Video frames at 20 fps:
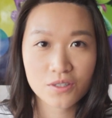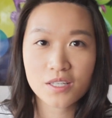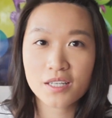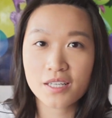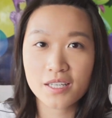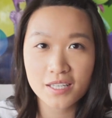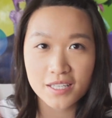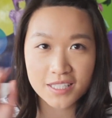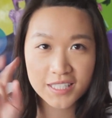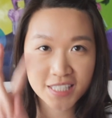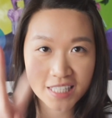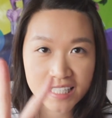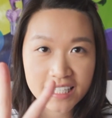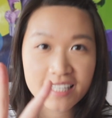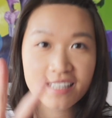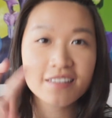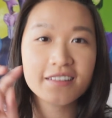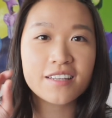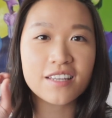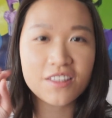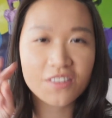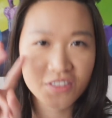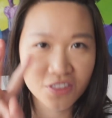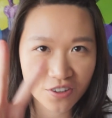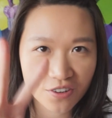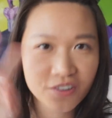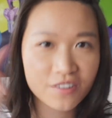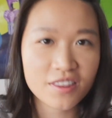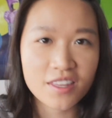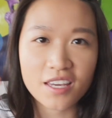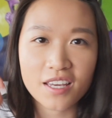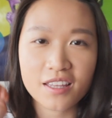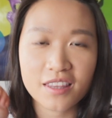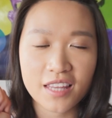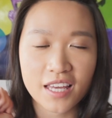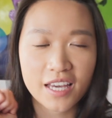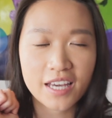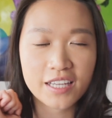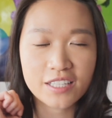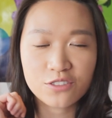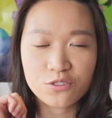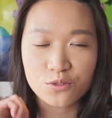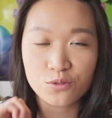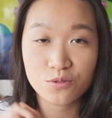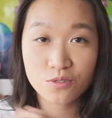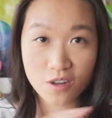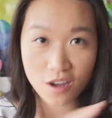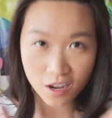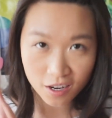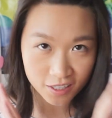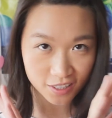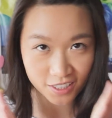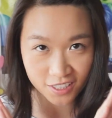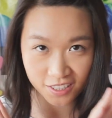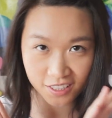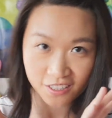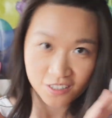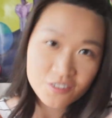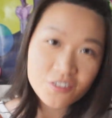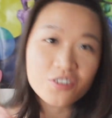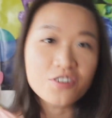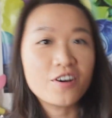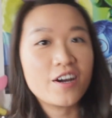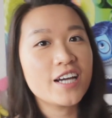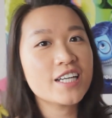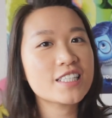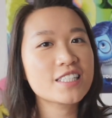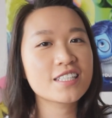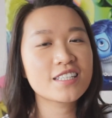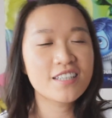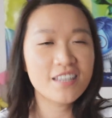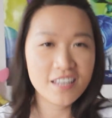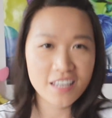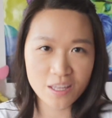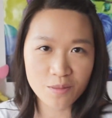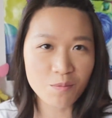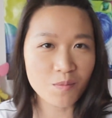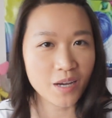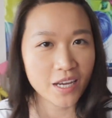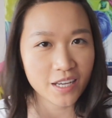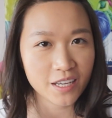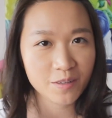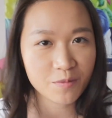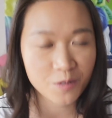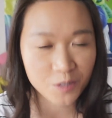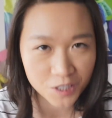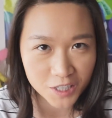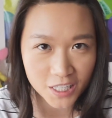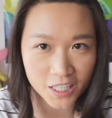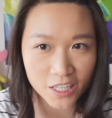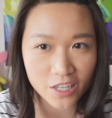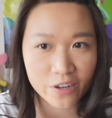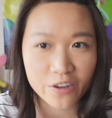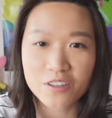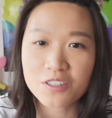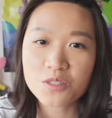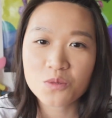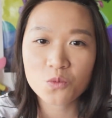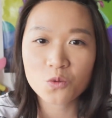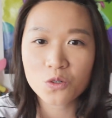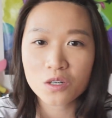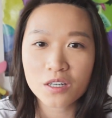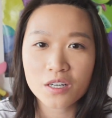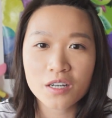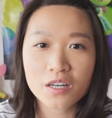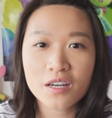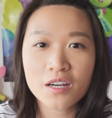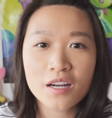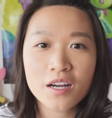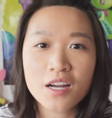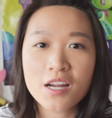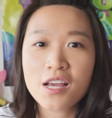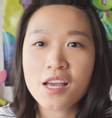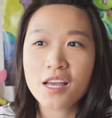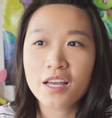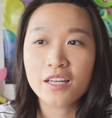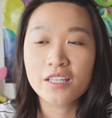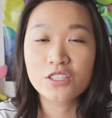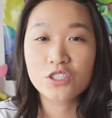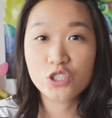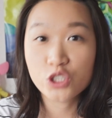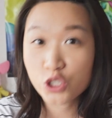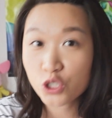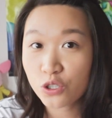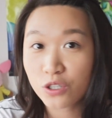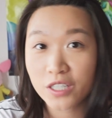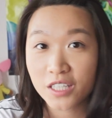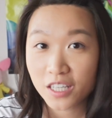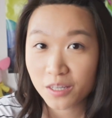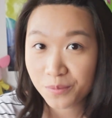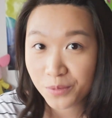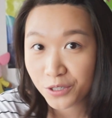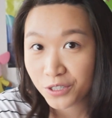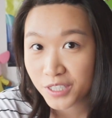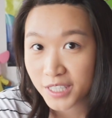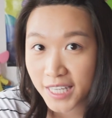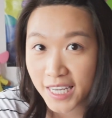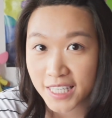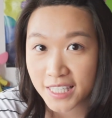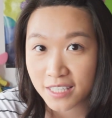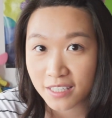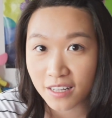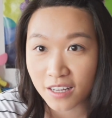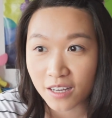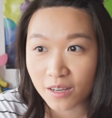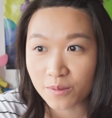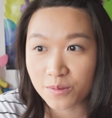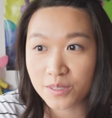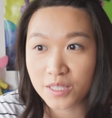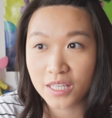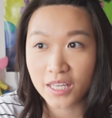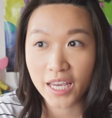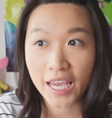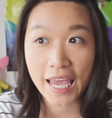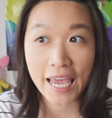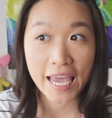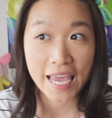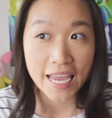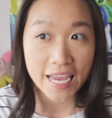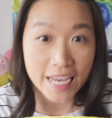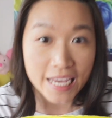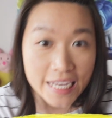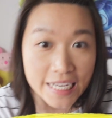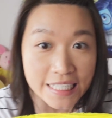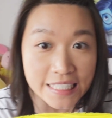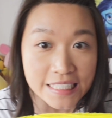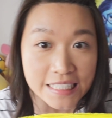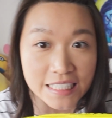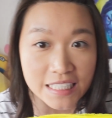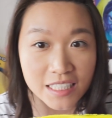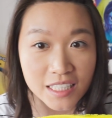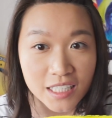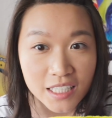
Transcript: the second and third thing that I do not regret in my Berkeley years were join computer science clubs and